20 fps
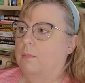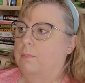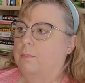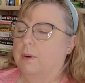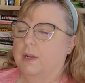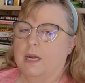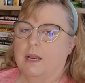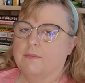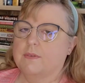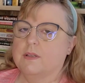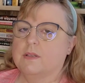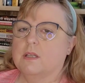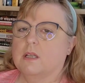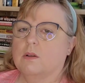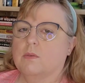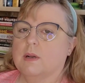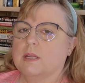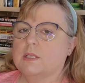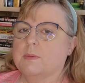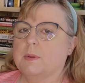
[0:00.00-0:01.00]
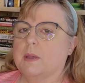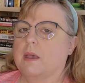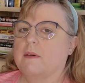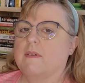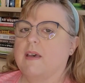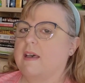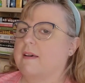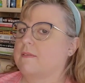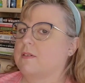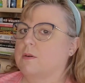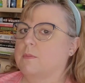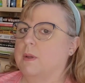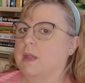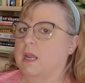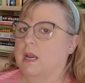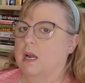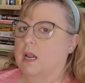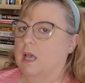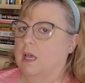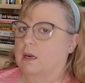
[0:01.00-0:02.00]
But every single recipe I've ever
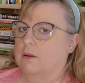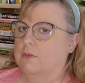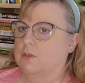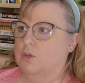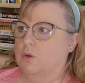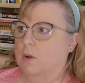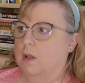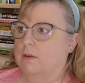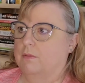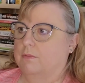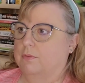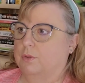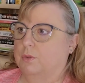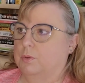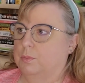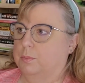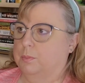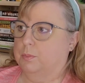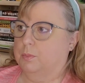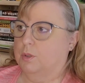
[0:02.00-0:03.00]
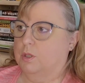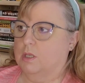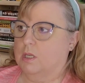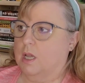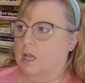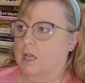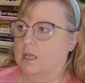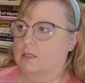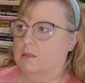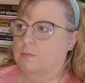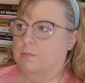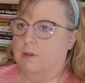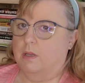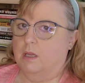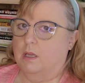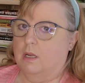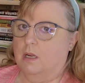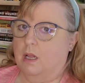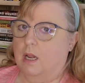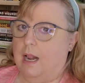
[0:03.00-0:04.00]
made out of a Joanne Fluke book has
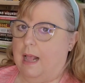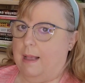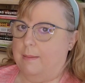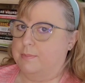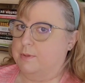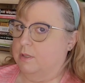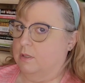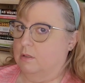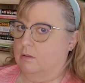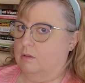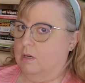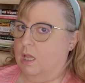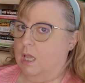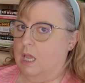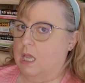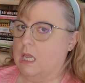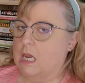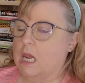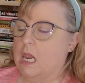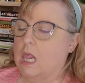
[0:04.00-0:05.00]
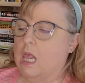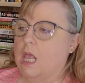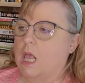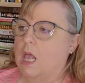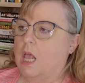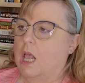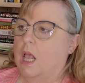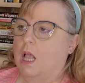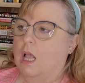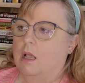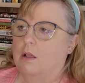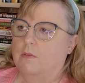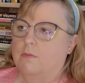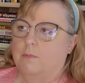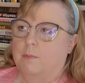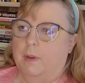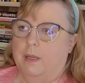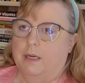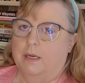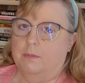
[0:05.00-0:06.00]
been an absolute hit.
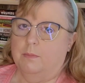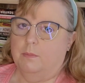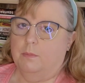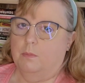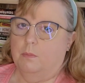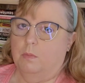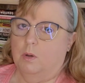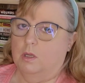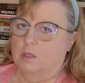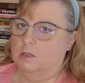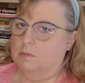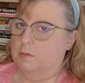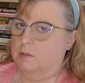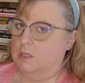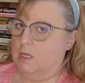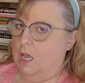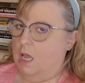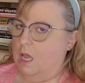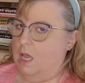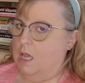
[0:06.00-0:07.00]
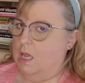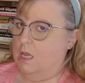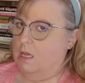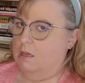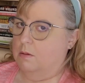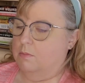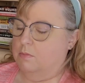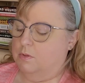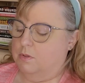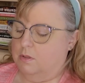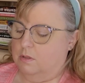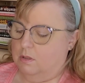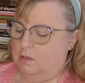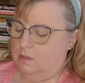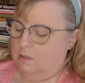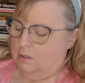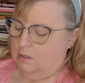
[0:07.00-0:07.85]
Made it multiple times.